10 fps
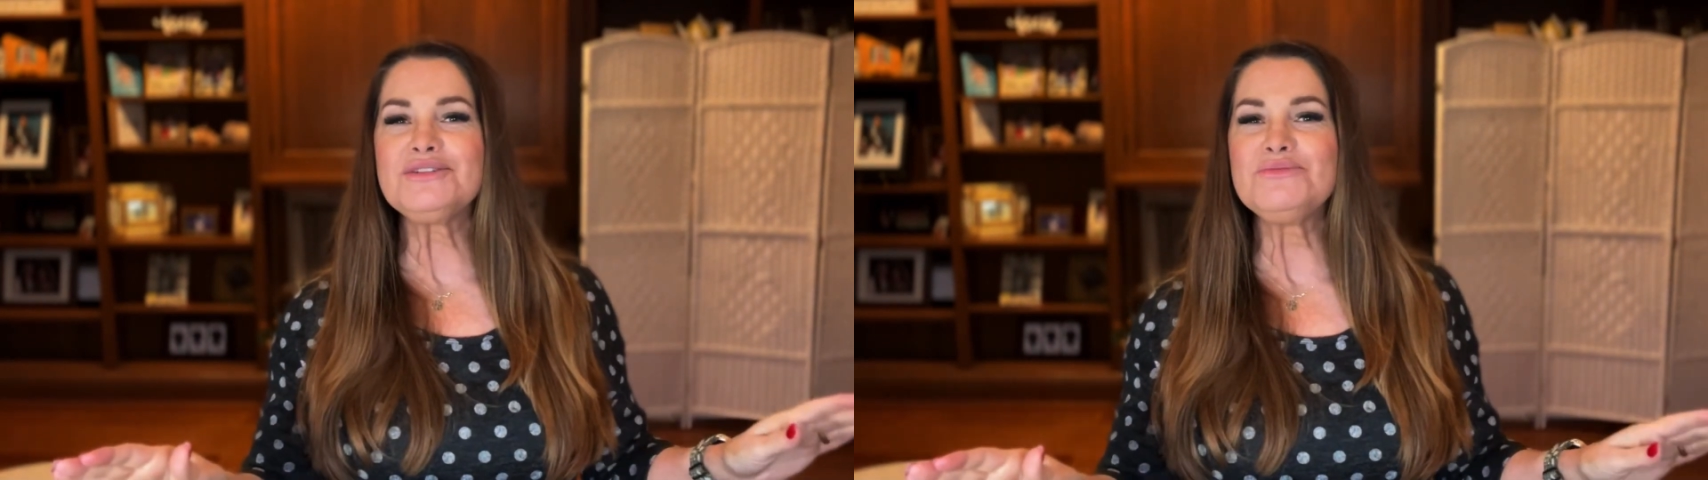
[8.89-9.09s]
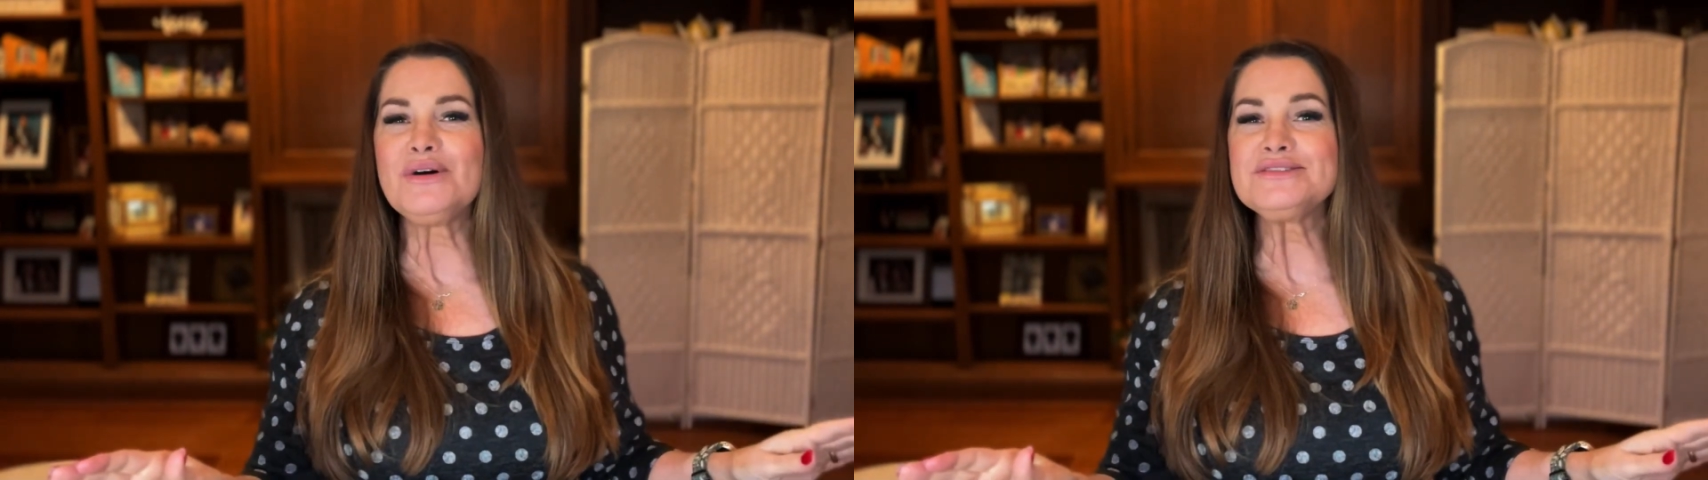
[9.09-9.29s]

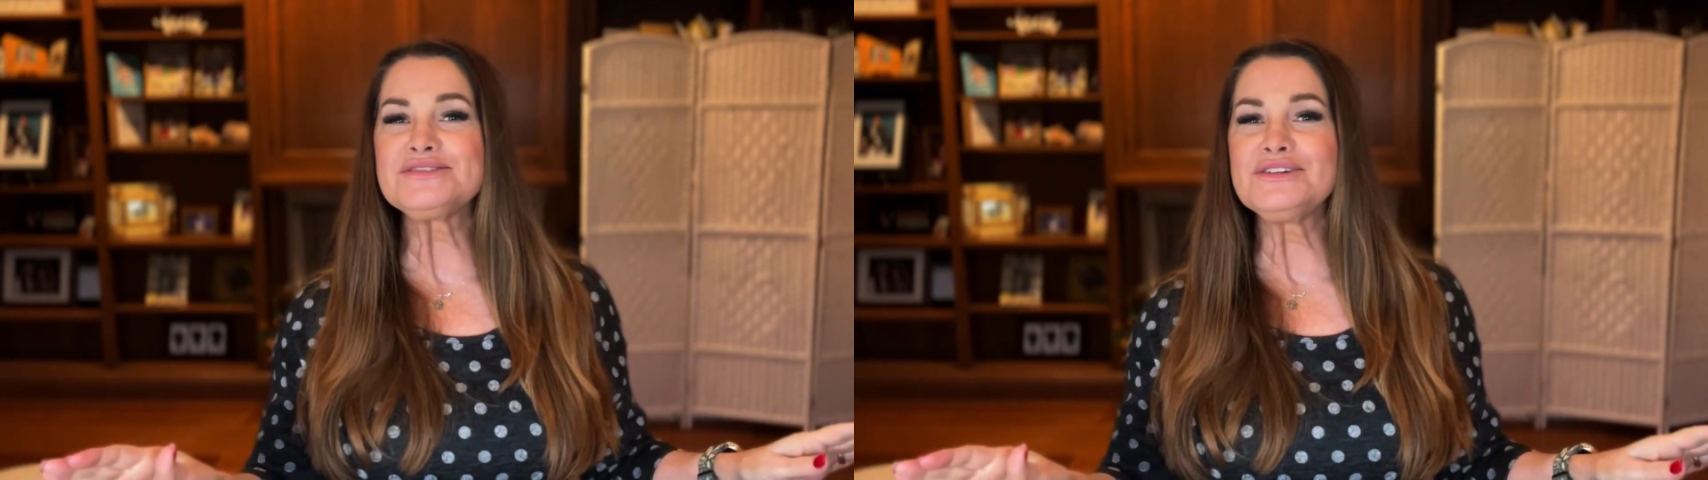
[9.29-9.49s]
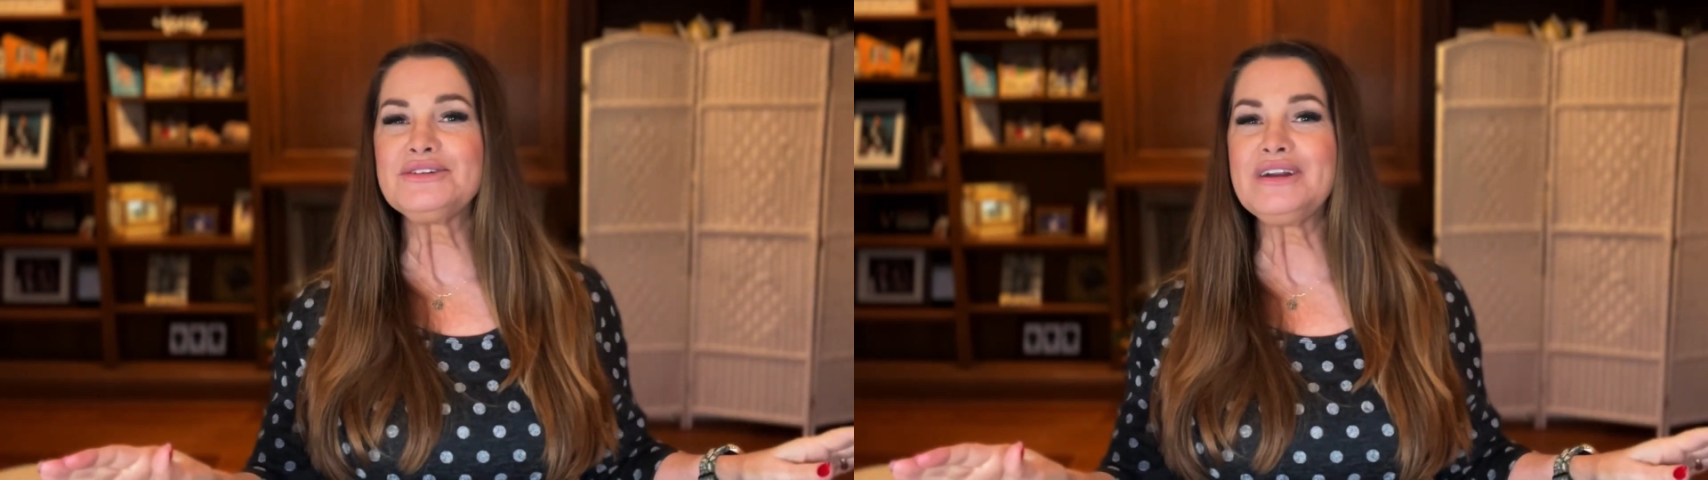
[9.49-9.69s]
who wants
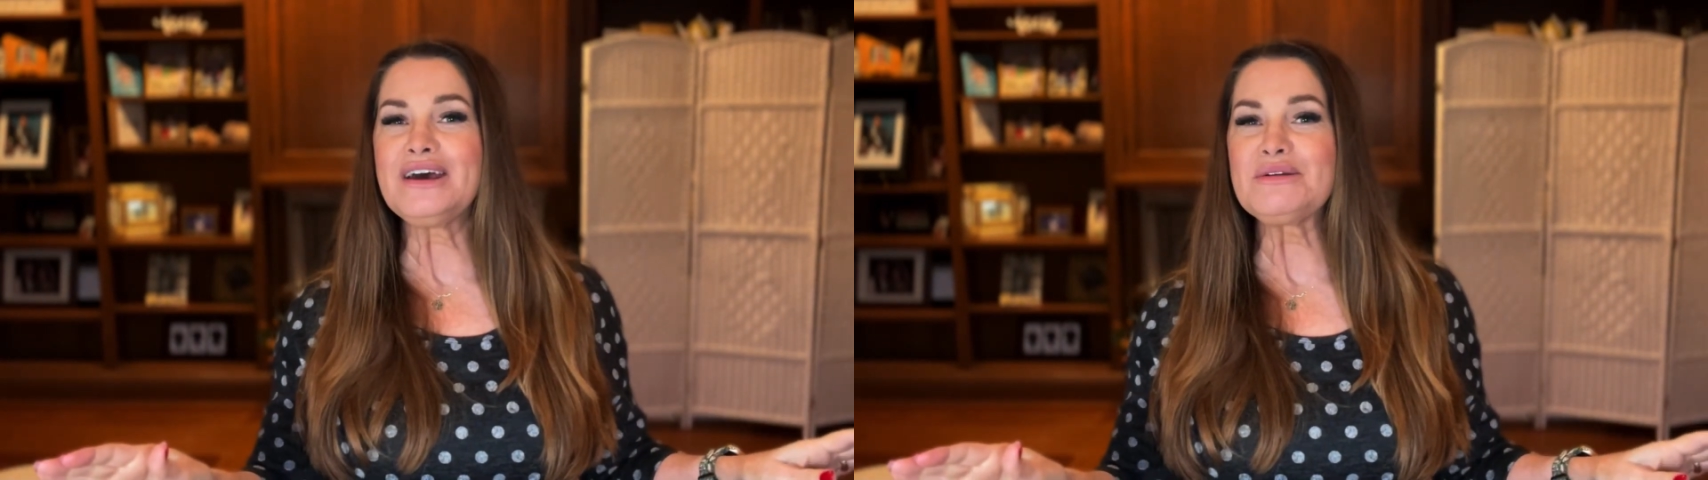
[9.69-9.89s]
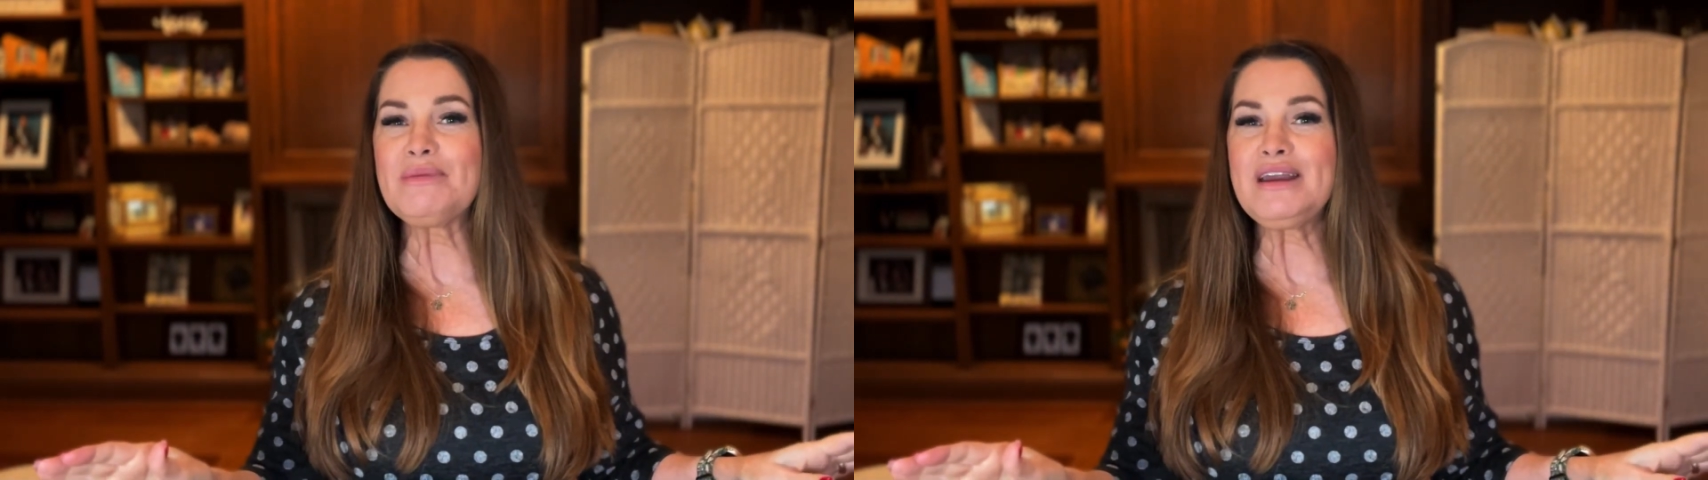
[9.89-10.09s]
to learn
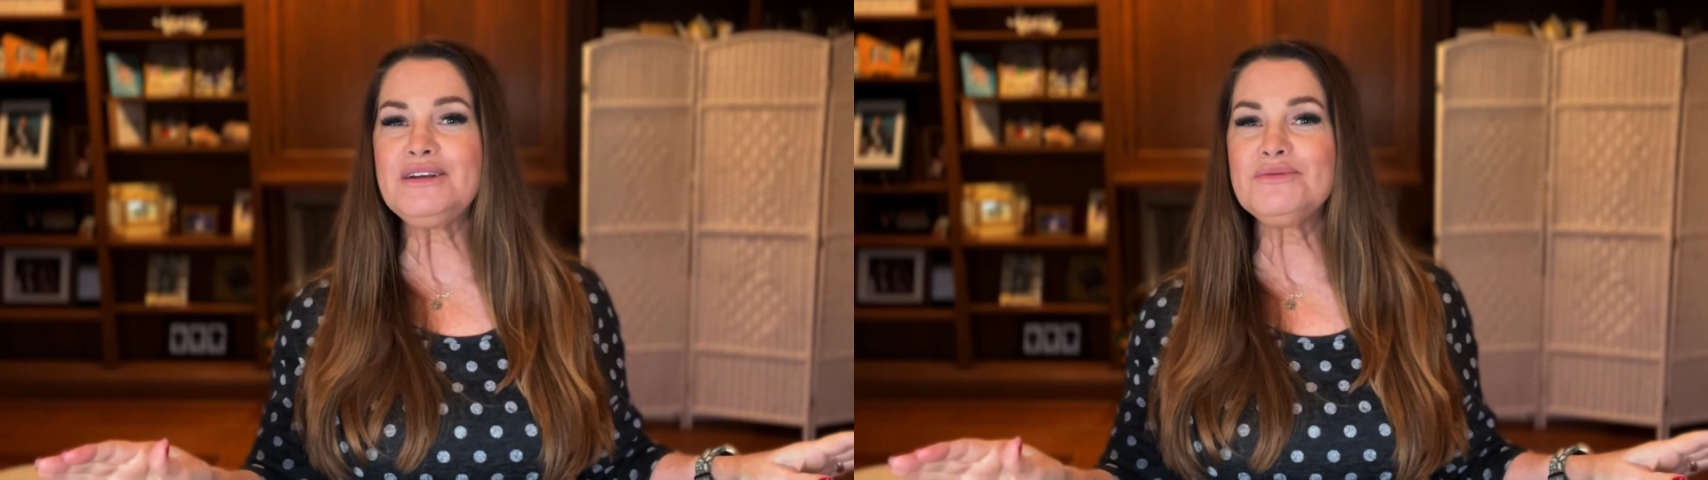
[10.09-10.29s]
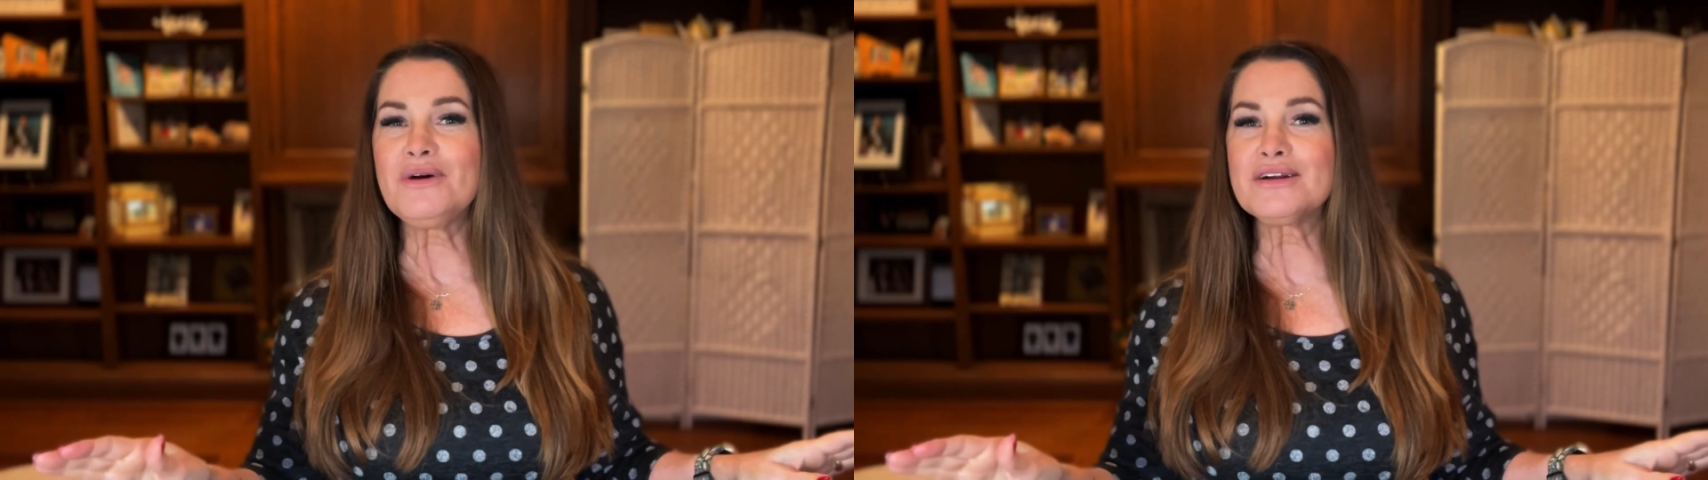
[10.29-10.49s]
how to paint
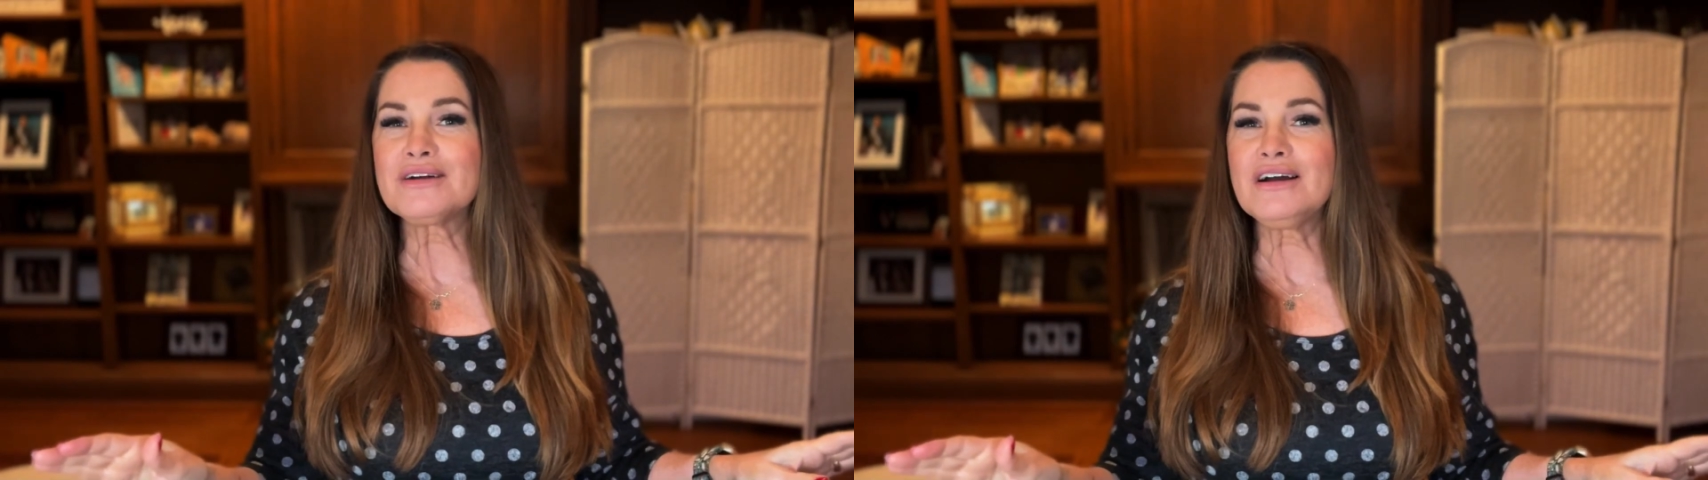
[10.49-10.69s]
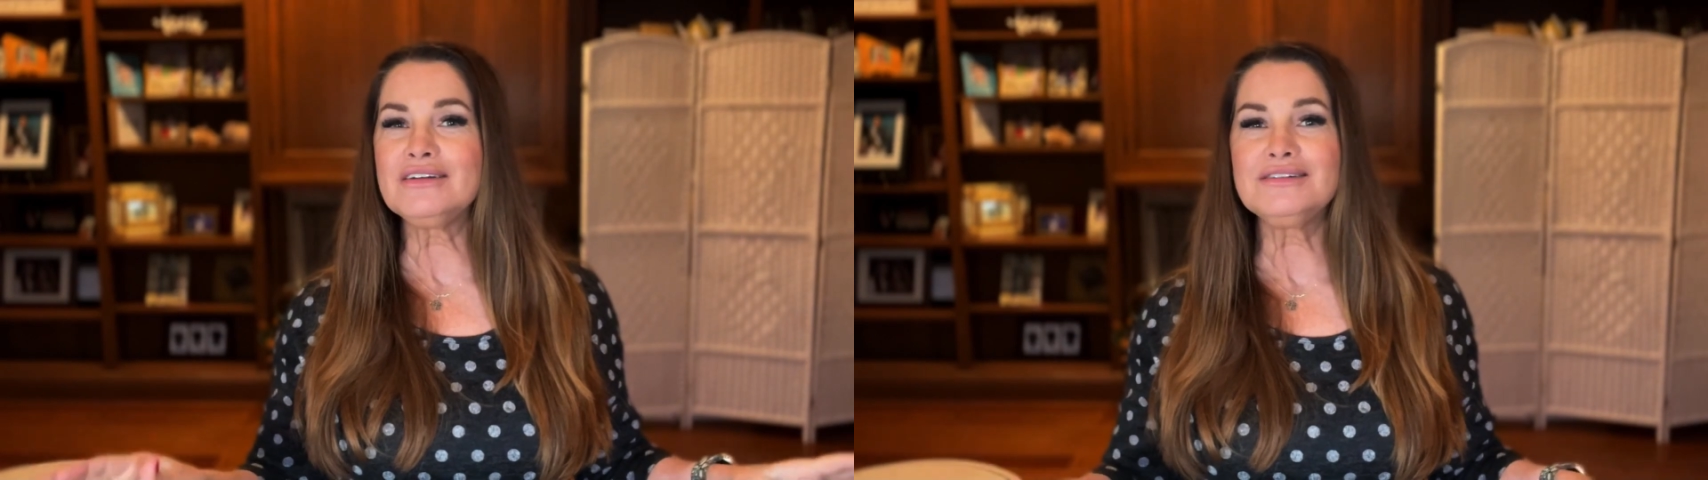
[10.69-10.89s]
in
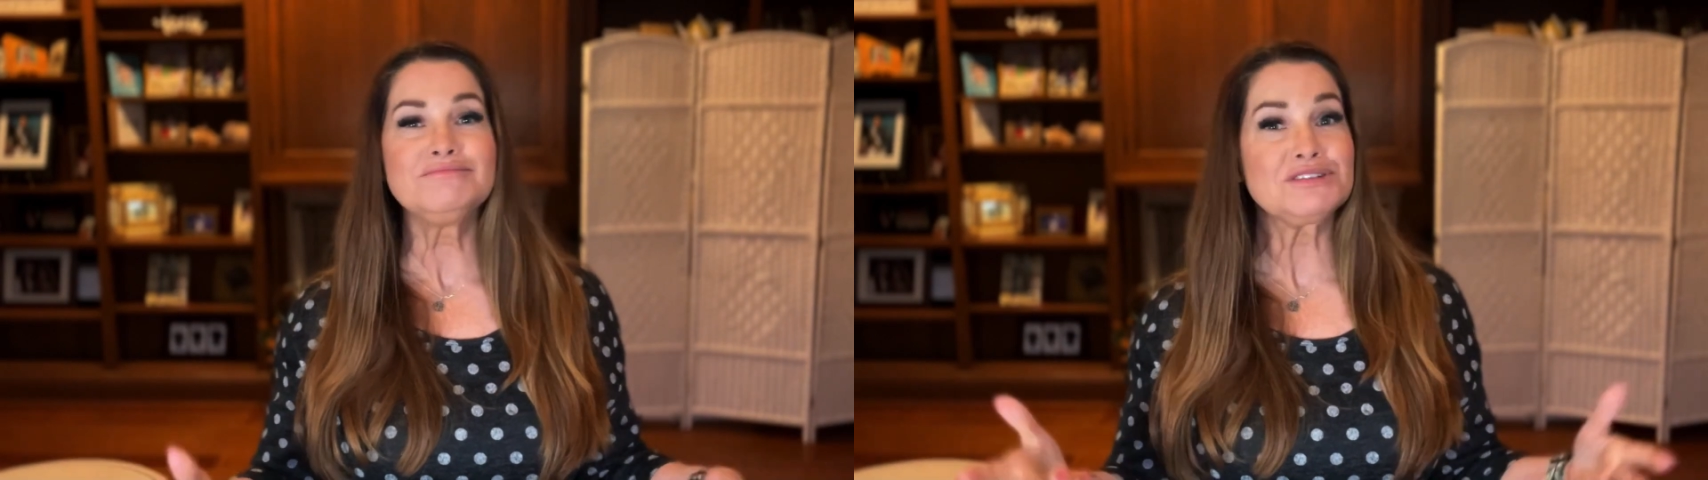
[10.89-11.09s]
watercolor